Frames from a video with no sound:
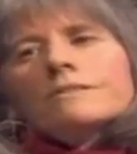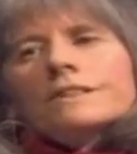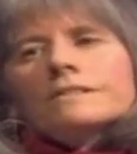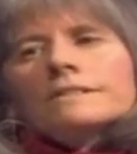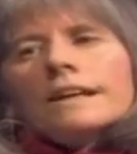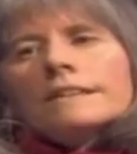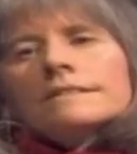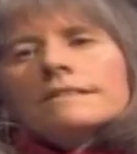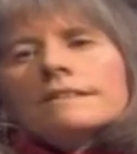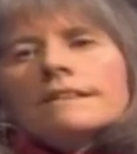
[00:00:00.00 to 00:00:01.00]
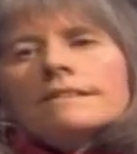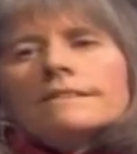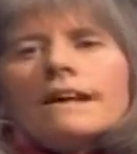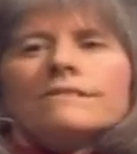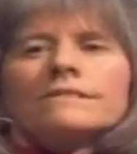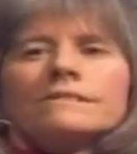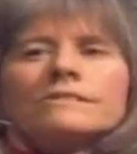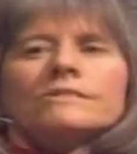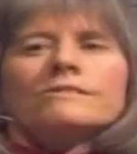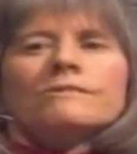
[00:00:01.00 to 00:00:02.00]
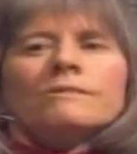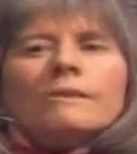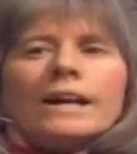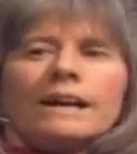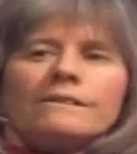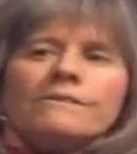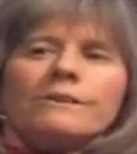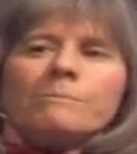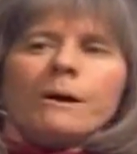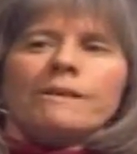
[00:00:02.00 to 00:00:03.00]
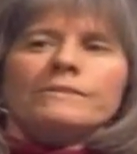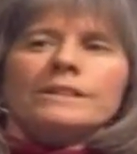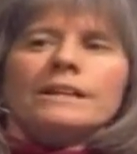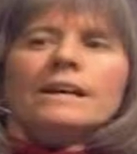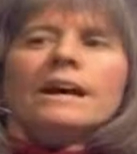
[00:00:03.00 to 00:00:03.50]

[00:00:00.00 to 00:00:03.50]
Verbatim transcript: East Texas and the South searched for a way out of their poverty,